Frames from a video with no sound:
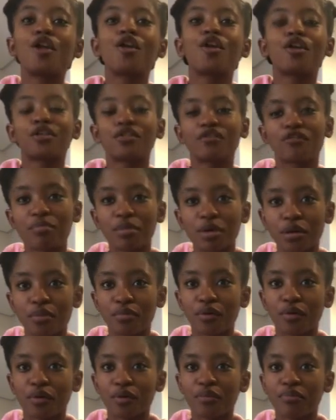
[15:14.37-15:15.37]
lot of
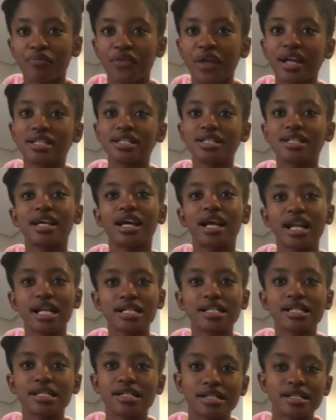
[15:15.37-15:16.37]
people that it
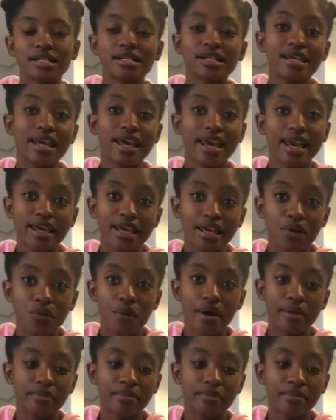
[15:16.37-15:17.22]
glasses is immediately.